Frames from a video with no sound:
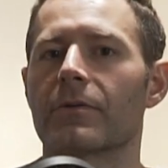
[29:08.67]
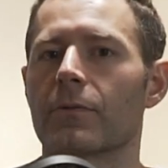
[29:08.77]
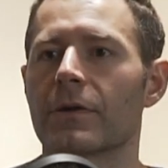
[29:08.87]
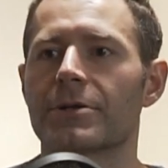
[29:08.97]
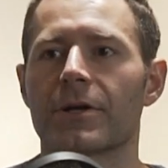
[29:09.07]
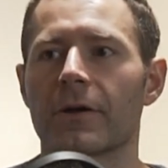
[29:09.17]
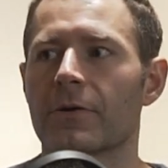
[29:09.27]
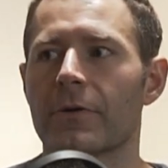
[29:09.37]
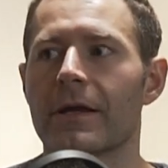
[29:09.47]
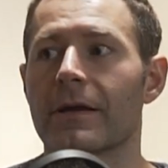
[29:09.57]
which are
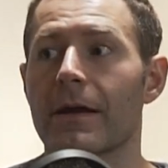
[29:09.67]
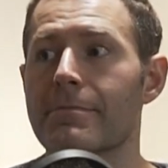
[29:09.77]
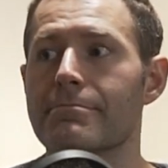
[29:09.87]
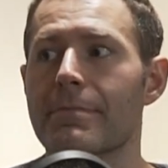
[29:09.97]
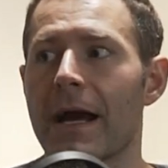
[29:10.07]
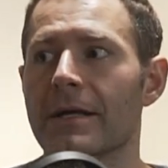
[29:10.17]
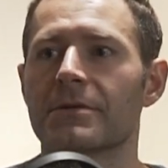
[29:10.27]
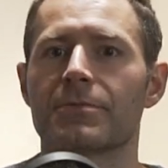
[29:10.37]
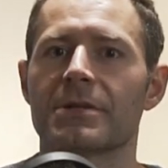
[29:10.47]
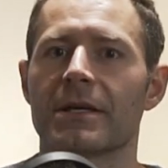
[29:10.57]
creating a
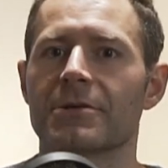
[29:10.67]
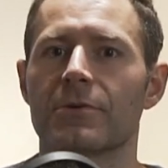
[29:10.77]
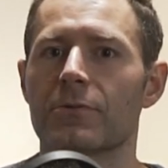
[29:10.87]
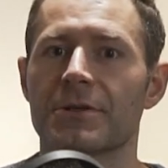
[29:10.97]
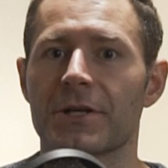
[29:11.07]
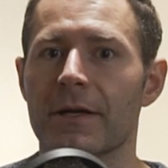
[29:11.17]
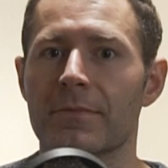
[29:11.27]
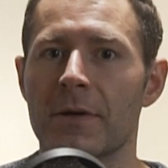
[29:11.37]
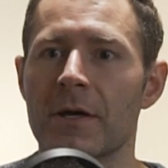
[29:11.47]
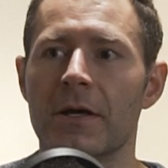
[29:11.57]
massive potential, which I am